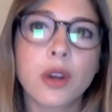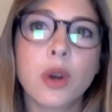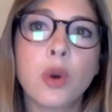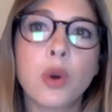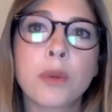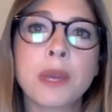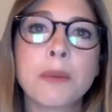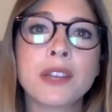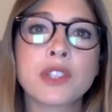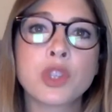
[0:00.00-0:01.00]
Or maybe
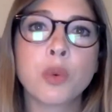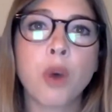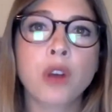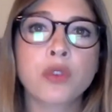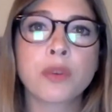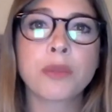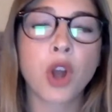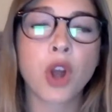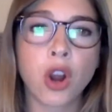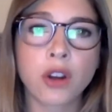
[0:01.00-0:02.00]
as you walk from the
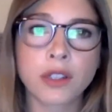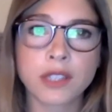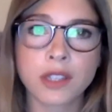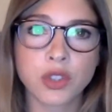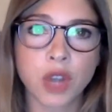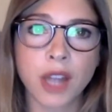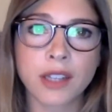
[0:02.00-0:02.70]
car into the dry